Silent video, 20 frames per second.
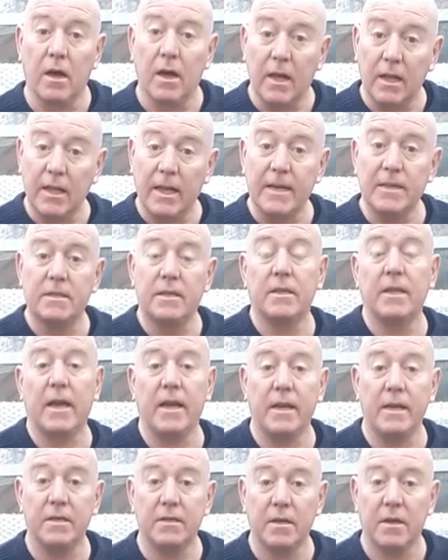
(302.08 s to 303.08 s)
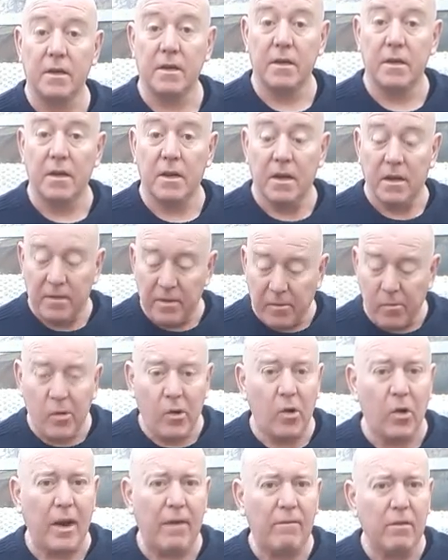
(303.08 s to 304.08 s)
at a later date, then we
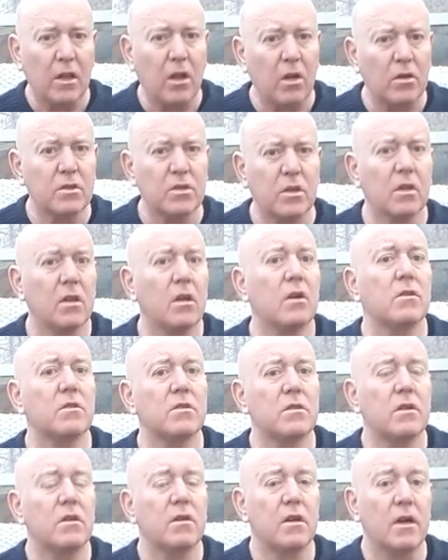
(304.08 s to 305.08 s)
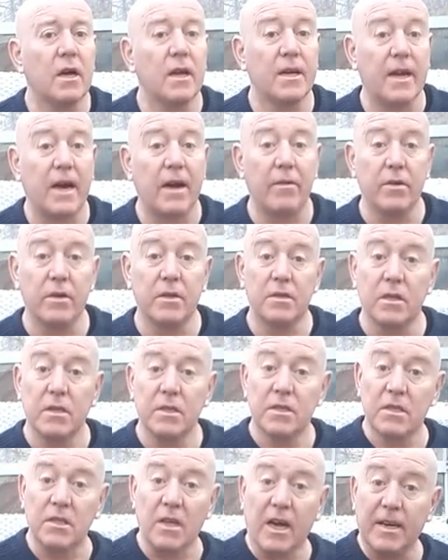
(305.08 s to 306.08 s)
could have lots and lots of carrots
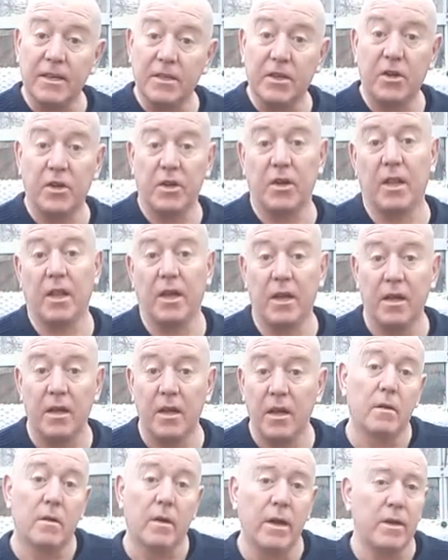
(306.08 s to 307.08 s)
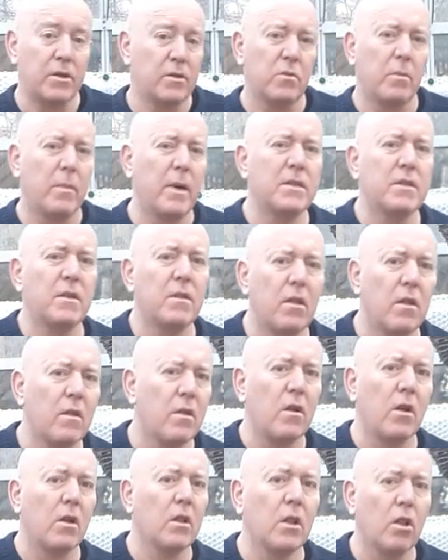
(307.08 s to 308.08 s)
started early. And it doesn't matter that
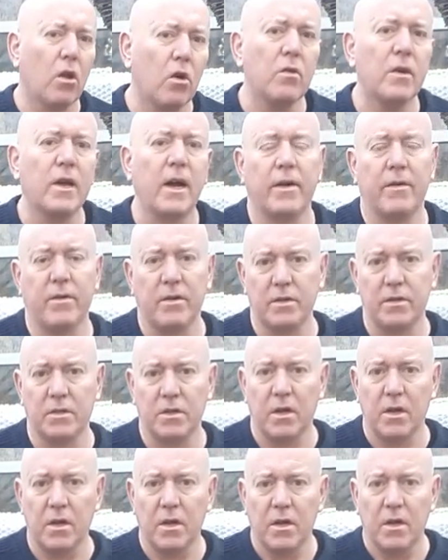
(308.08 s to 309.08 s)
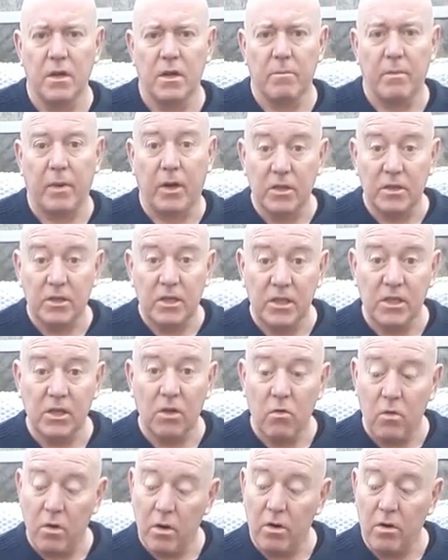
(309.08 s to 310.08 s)
they're not long carrots, because they're
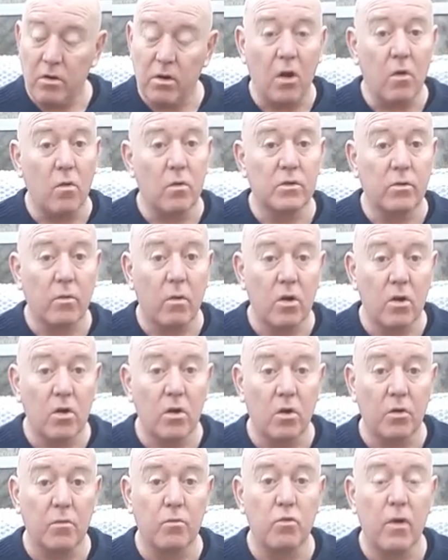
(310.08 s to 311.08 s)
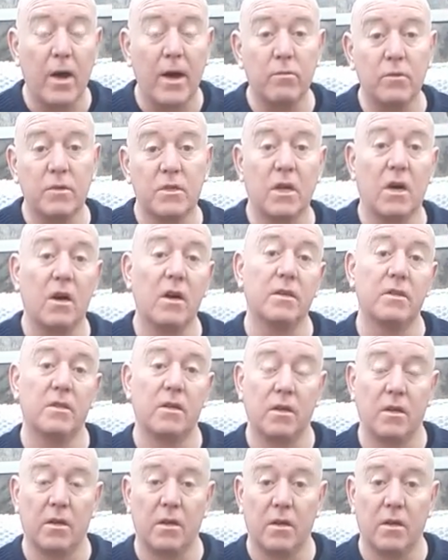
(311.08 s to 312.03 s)
still going to grow to a good round size.